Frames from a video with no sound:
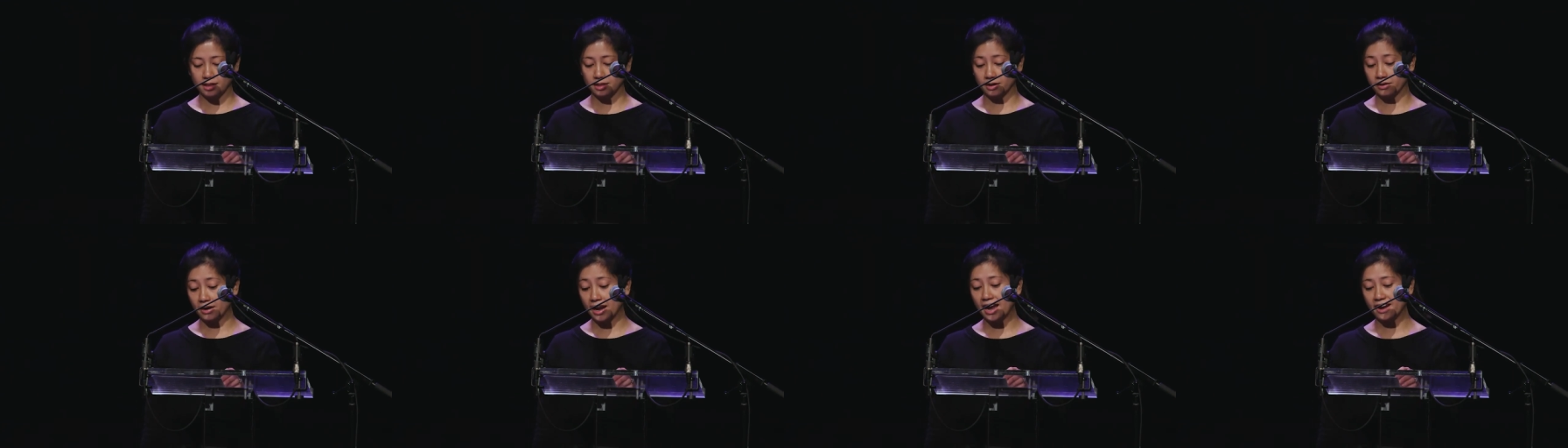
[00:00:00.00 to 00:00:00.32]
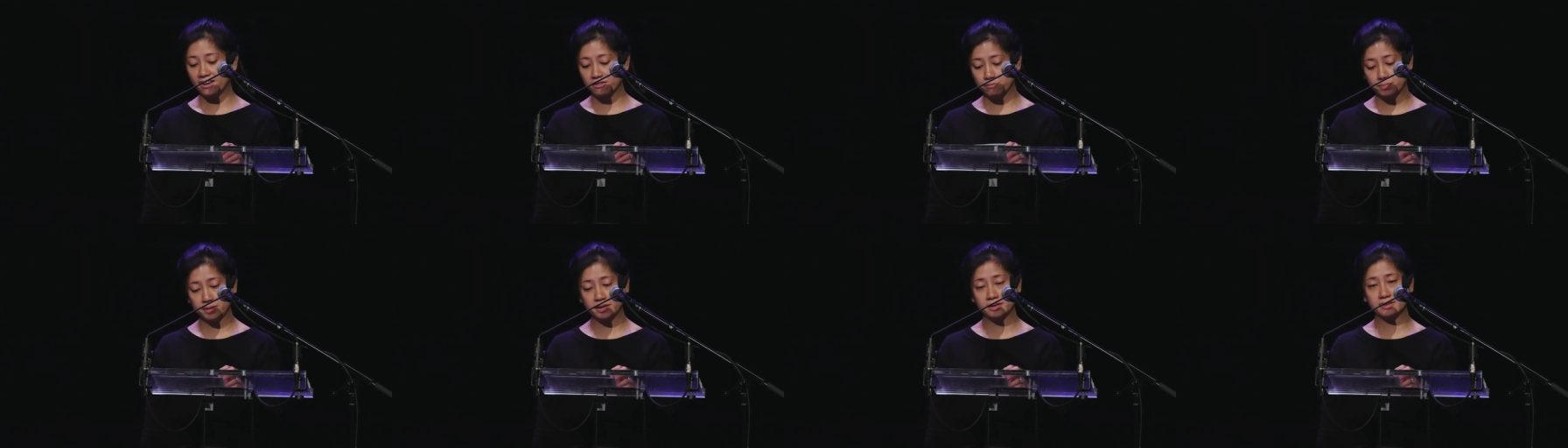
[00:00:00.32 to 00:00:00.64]
There
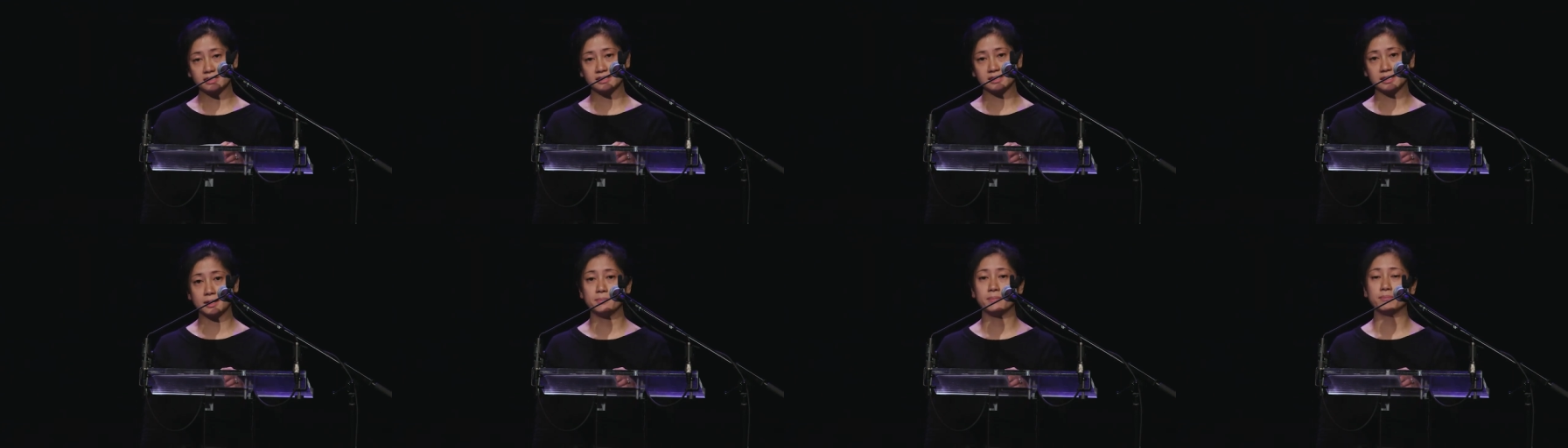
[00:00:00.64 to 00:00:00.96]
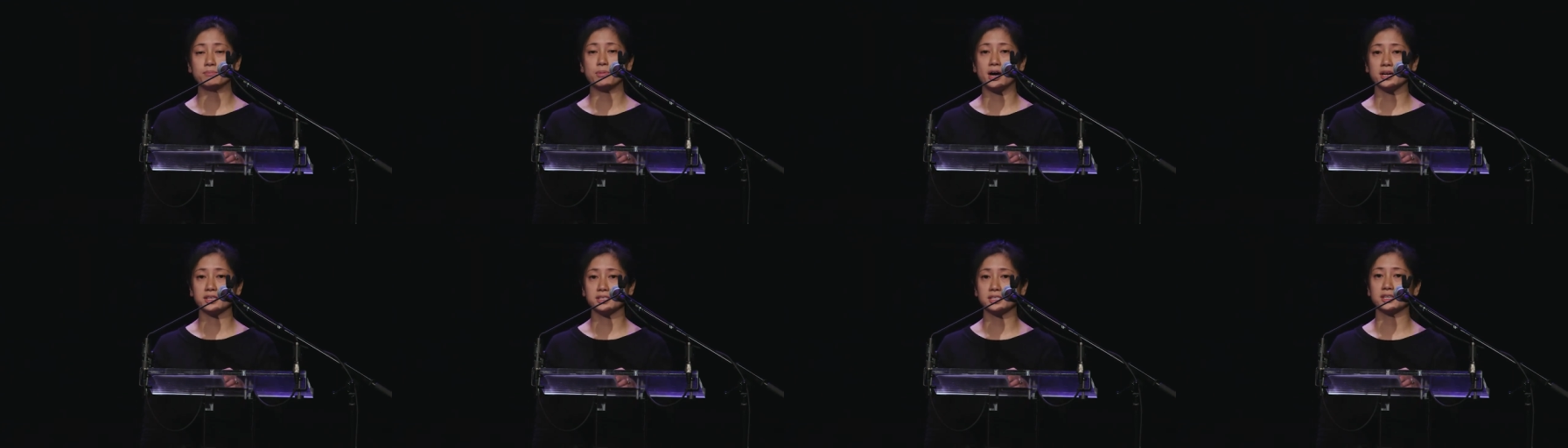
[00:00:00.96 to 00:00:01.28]
have been some
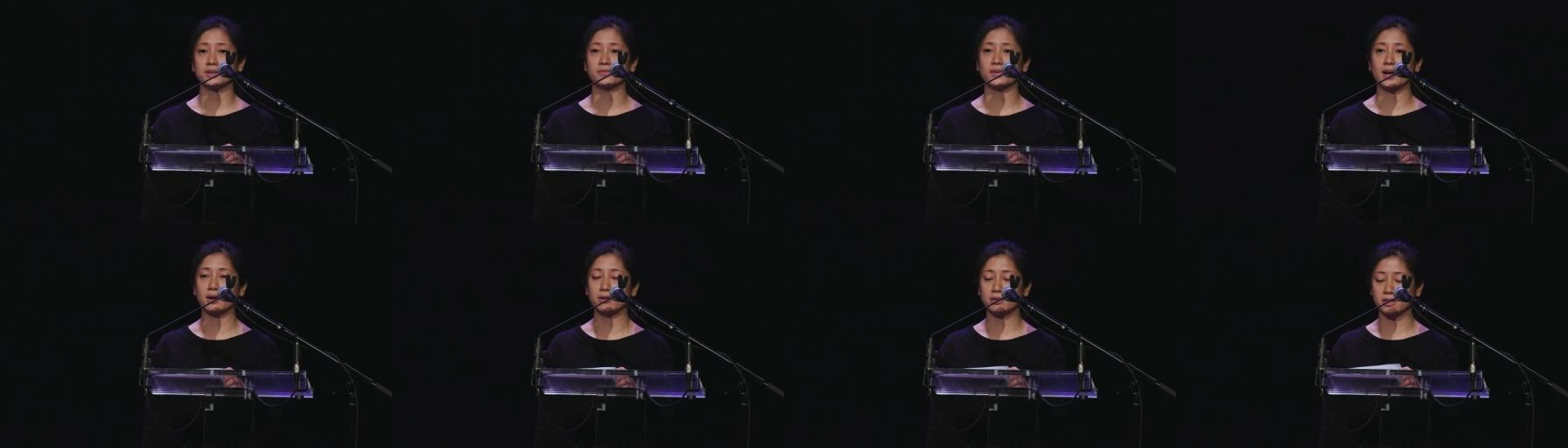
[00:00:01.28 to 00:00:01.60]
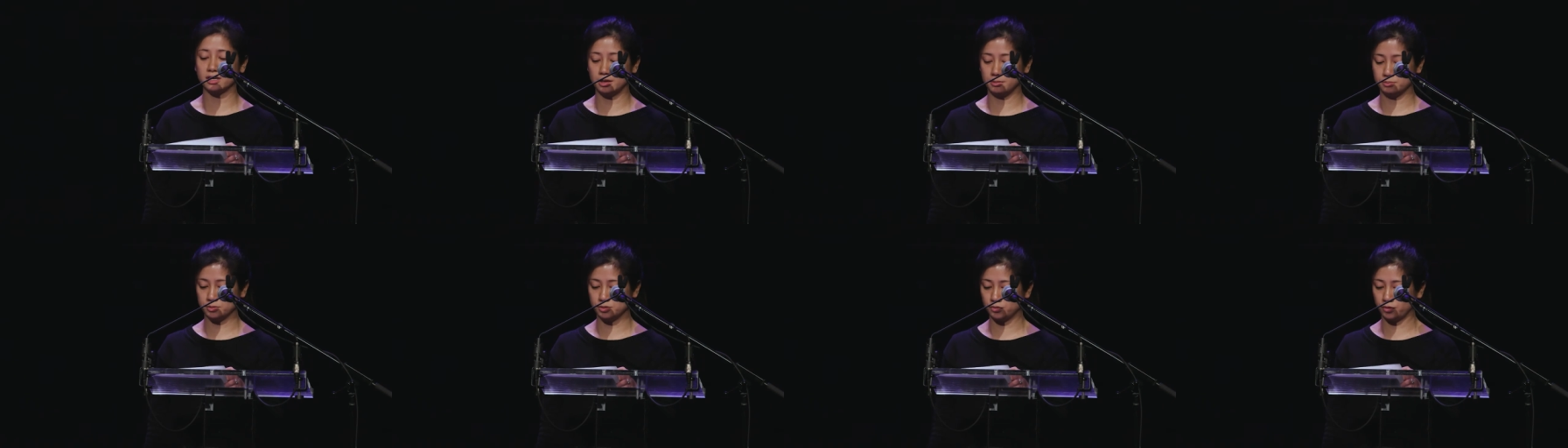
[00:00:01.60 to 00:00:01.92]
positive
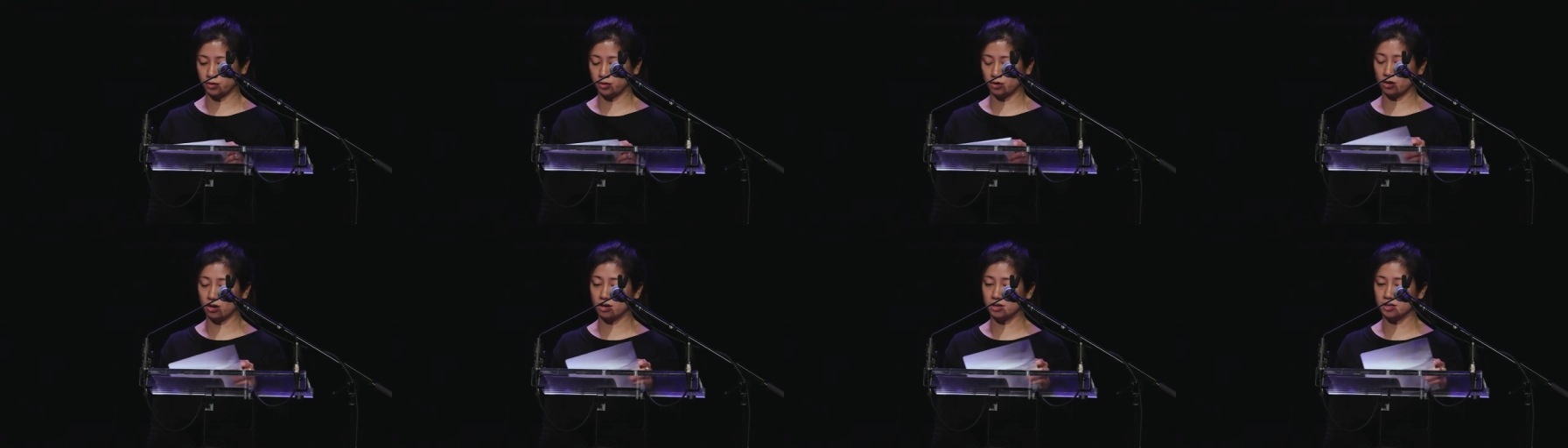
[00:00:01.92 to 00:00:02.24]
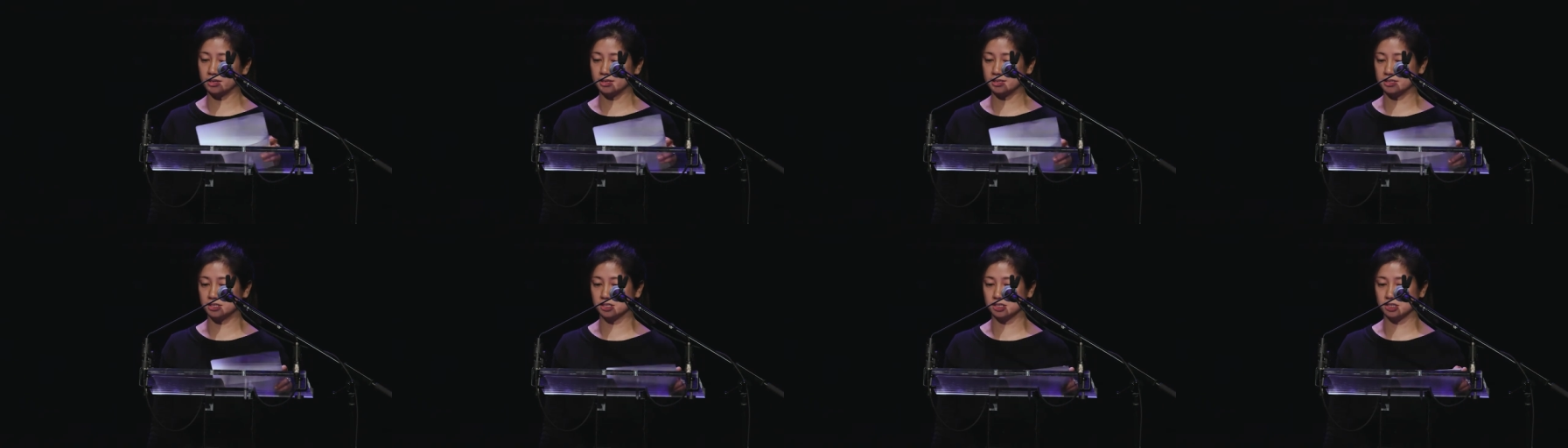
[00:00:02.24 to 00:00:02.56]
outcomes for the
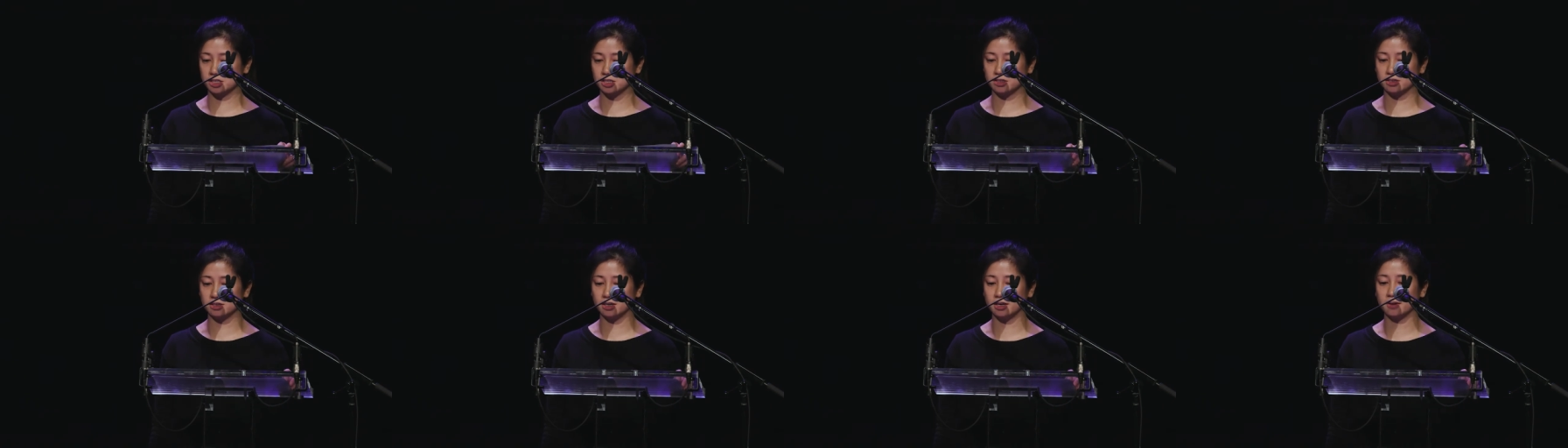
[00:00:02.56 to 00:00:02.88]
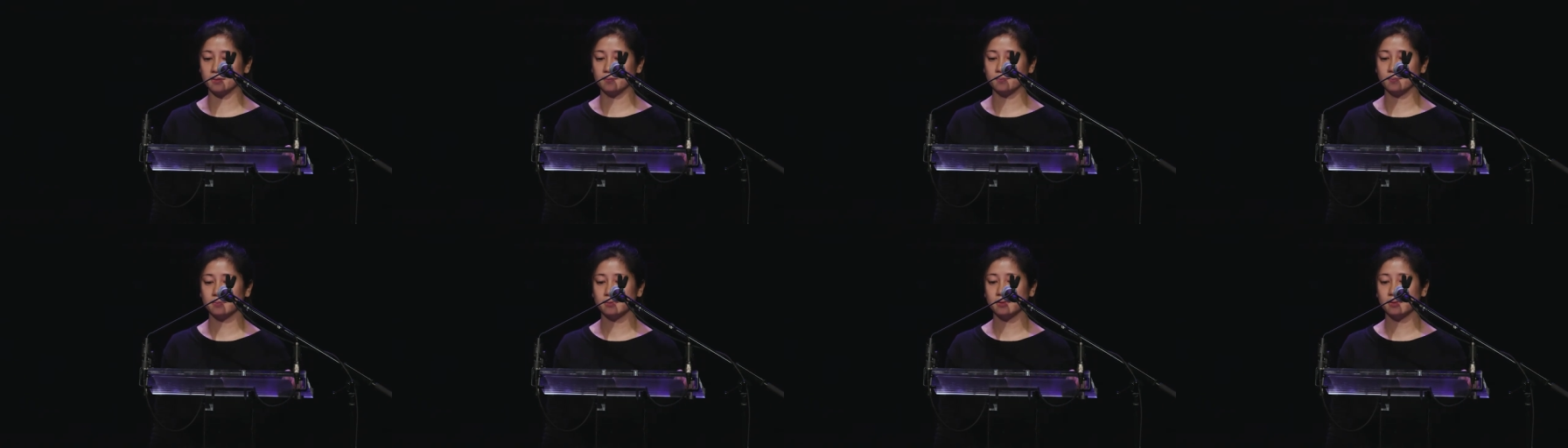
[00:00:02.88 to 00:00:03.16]
art industry.